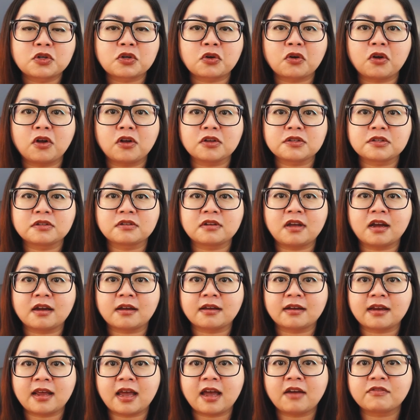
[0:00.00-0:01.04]
but you're also not
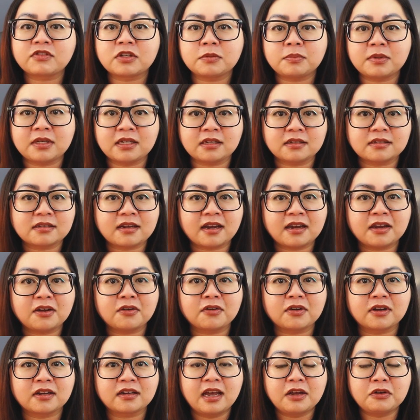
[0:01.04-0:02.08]
going to have to be a
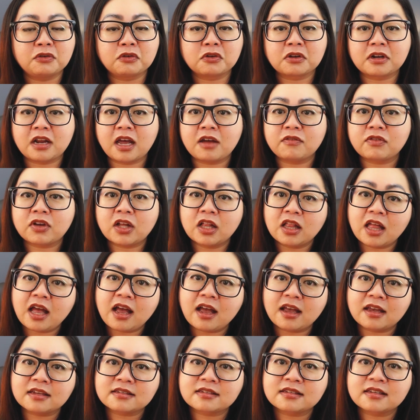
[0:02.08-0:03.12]
tyrant. And you're going to have a
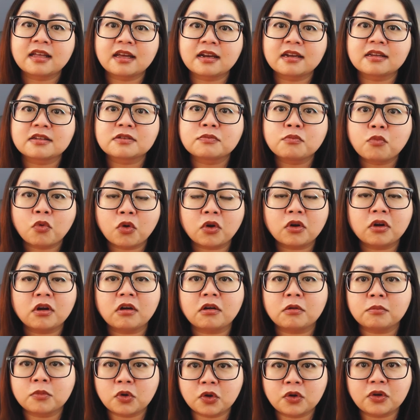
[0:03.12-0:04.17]
class that is more
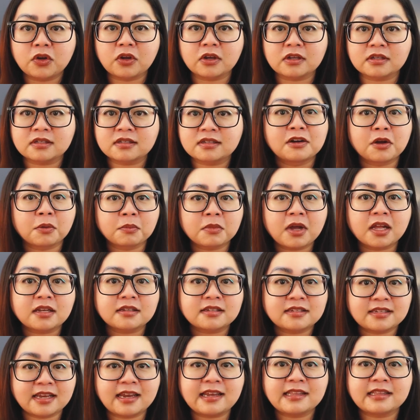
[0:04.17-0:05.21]
harmonious. Now, I'm not
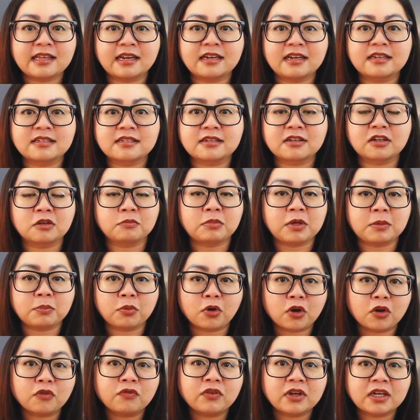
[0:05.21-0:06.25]
saying that it's going to be
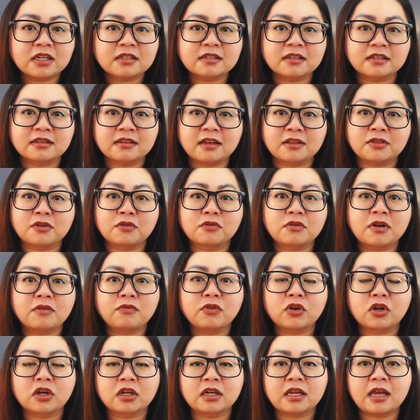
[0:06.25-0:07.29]
perfect and that they're
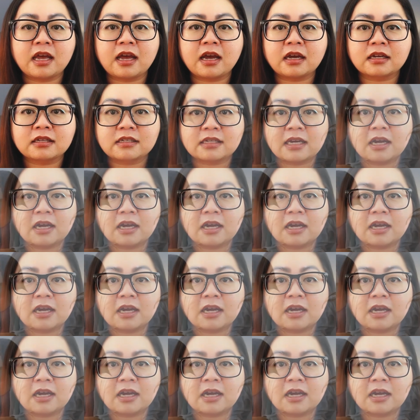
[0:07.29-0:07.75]
never going to act